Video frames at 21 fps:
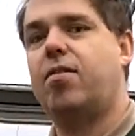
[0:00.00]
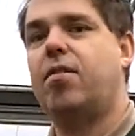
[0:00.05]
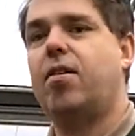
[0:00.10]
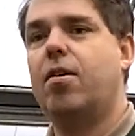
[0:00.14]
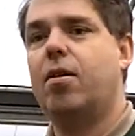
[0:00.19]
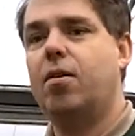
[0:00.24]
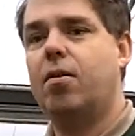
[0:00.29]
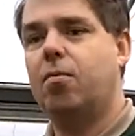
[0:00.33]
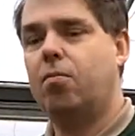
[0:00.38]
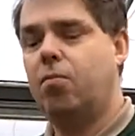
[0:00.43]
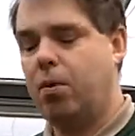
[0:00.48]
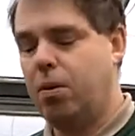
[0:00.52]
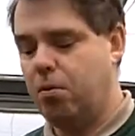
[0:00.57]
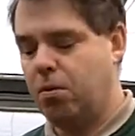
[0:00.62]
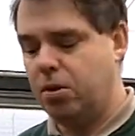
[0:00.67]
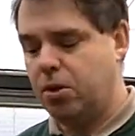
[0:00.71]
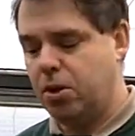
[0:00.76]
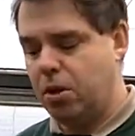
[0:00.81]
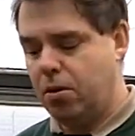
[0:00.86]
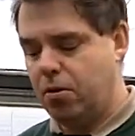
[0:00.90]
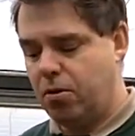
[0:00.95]
Now, we
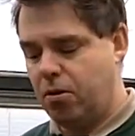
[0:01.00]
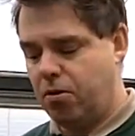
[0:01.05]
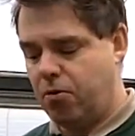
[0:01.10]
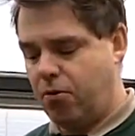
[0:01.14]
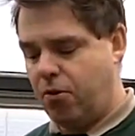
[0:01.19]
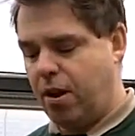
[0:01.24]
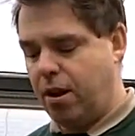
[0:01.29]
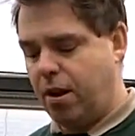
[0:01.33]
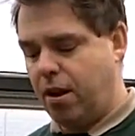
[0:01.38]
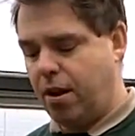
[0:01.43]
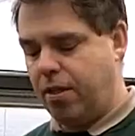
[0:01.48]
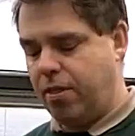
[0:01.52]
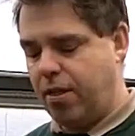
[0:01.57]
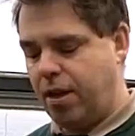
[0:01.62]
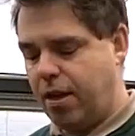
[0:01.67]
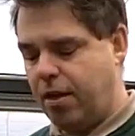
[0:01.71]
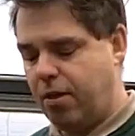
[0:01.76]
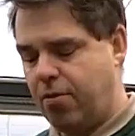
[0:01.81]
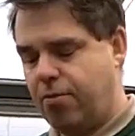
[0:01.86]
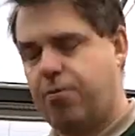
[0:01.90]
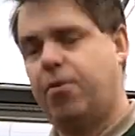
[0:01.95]
would use a tray like
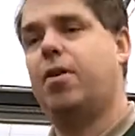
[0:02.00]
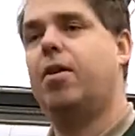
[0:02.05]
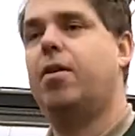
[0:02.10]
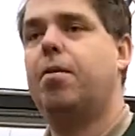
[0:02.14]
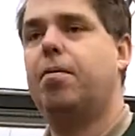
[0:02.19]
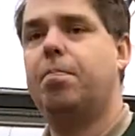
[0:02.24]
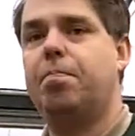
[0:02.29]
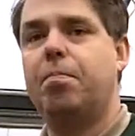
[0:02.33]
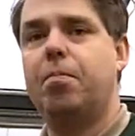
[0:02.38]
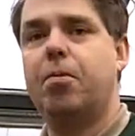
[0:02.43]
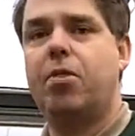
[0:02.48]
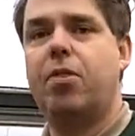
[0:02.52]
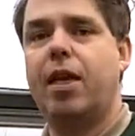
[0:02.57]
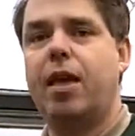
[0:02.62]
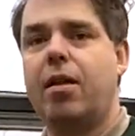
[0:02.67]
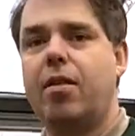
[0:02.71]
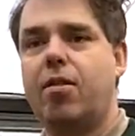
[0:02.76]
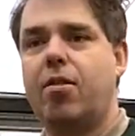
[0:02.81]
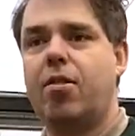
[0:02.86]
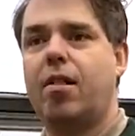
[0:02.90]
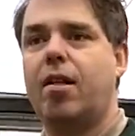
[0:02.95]
this for
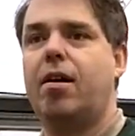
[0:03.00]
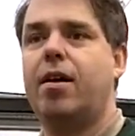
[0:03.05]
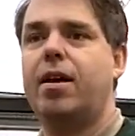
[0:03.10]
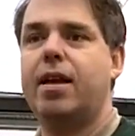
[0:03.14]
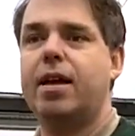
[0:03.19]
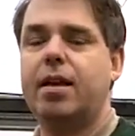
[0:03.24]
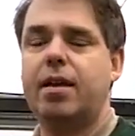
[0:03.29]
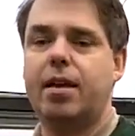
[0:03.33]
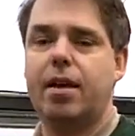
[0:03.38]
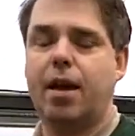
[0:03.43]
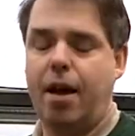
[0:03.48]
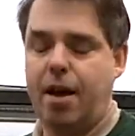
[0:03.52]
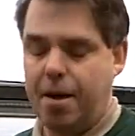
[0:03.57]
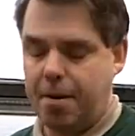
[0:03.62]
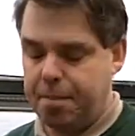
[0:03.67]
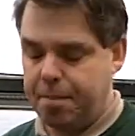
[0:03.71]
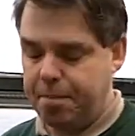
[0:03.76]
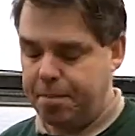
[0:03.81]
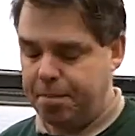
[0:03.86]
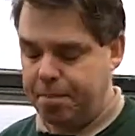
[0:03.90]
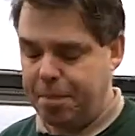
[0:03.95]
things like
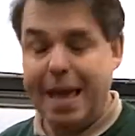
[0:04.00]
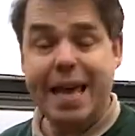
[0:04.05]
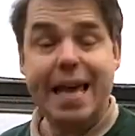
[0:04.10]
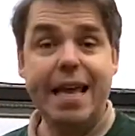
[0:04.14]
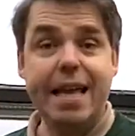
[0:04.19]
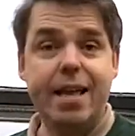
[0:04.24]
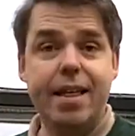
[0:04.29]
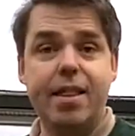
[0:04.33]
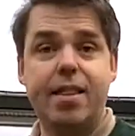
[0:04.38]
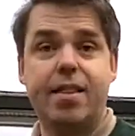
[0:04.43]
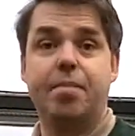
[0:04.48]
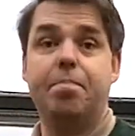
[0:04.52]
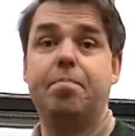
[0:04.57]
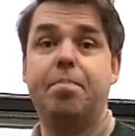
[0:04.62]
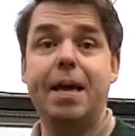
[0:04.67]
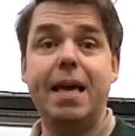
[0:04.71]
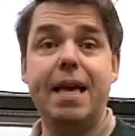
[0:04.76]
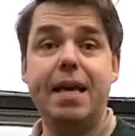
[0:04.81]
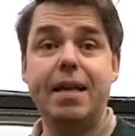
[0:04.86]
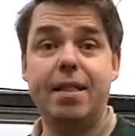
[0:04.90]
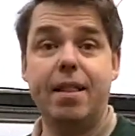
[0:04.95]
peas and
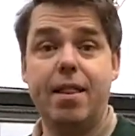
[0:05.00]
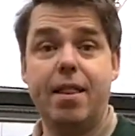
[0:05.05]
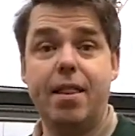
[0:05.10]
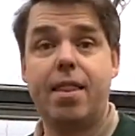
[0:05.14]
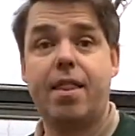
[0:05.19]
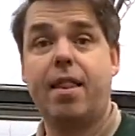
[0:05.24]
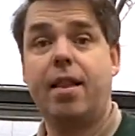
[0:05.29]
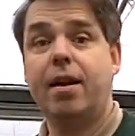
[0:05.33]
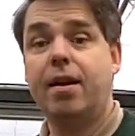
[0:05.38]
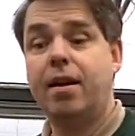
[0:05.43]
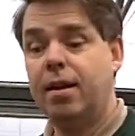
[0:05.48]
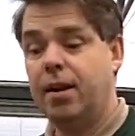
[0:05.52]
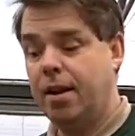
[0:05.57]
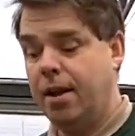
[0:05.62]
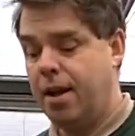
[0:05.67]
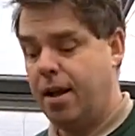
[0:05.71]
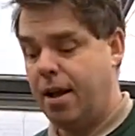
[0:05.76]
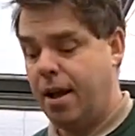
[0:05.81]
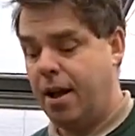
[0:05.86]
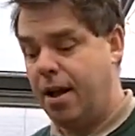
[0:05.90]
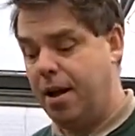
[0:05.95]
beans.
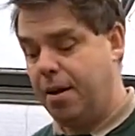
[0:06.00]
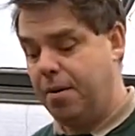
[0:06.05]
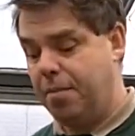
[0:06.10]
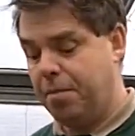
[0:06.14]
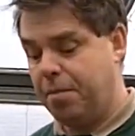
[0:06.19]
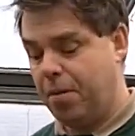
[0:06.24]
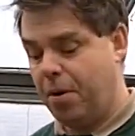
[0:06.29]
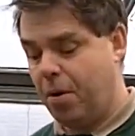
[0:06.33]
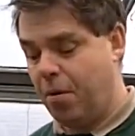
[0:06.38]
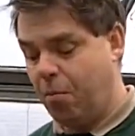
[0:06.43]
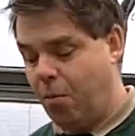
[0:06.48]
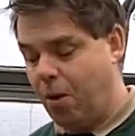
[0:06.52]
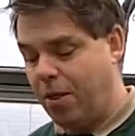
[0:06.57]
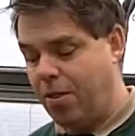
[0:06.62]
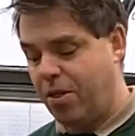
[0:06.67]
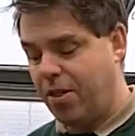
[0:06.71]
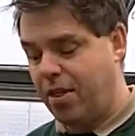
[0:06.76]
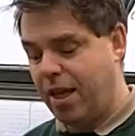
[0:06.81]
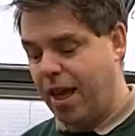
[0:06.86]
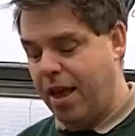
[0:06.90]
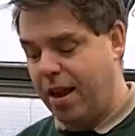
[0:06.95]
And
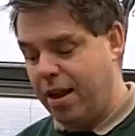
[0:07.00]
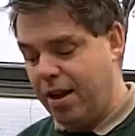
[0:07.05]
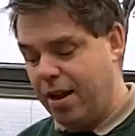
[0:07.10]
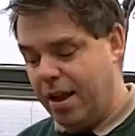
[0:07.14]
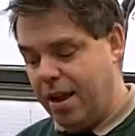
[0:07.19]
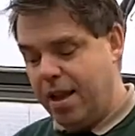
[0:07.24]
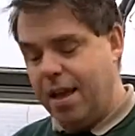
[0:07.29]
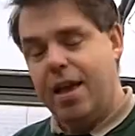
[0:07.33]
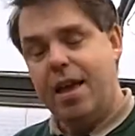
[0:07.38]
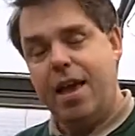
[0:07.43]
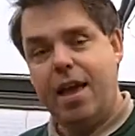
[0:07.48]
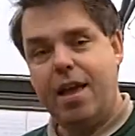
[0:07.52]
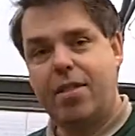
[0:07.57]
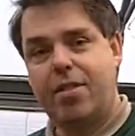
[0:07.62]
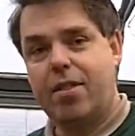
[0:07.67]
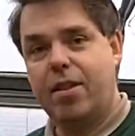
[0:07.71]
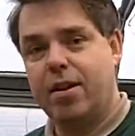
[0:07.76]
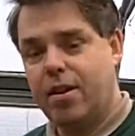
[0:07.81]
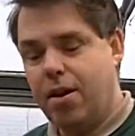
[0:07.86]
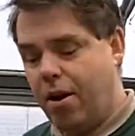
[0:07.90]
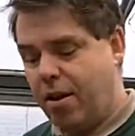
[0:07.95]
once again,
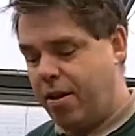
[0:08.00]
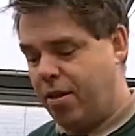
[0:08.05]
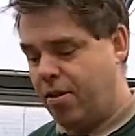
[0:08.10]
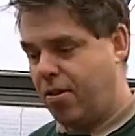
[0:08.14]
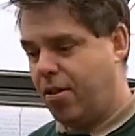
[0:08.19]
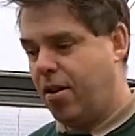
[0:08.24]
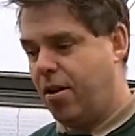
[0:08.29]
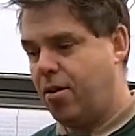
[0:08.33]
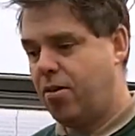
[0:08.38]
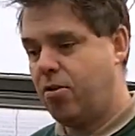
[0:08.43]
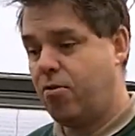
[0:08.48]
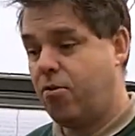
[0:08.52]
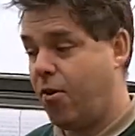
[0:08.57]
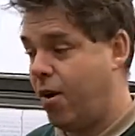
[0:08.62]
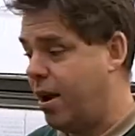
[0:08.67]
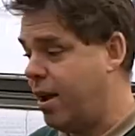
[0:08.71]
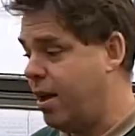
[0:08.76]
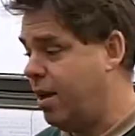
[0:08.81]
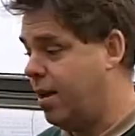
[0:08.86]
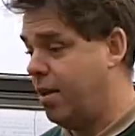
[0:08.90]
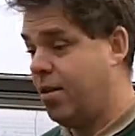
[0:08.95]
it's a nice sized
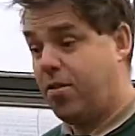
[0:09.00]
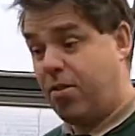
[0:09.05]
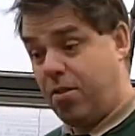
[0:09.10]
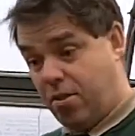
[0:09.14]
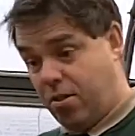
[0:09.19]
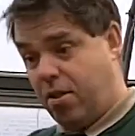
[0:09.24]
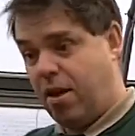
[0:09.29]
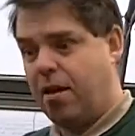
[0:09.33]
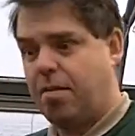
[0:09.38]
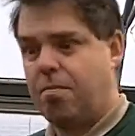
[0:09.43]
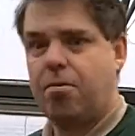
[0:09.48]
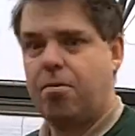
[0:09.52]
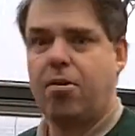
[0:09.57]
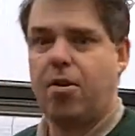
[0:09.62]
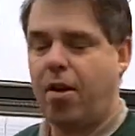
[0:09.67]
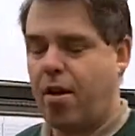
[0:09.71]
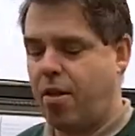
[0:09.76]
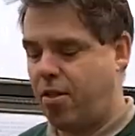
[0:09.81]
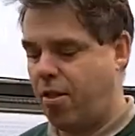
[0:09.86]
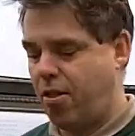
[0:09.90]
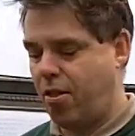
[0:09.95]
tray. It's the same
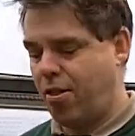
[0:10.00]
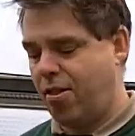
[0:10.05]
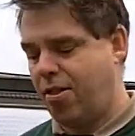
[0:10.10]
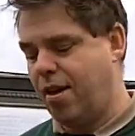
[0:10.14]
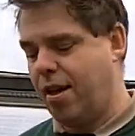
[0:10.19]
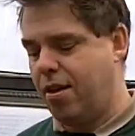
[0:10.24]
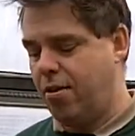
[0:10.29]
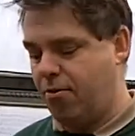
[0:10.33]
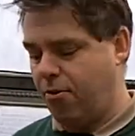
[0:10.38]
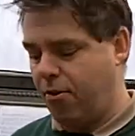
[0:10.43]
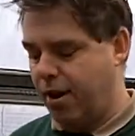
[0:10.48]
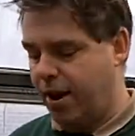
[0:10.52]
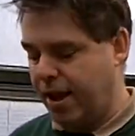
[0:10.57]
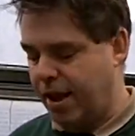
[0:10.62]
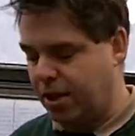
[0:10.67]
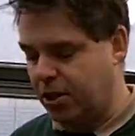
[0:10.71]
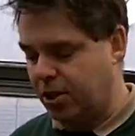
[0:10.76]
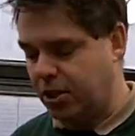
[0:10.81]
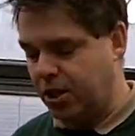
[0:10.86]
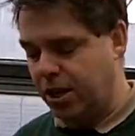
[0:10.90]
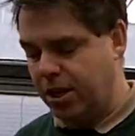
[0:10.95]
size as a seed tray,
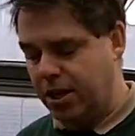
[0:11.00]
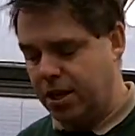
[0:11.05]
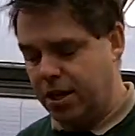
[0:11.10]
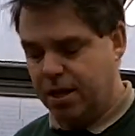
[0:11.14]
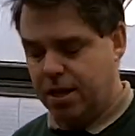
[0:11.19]
actually.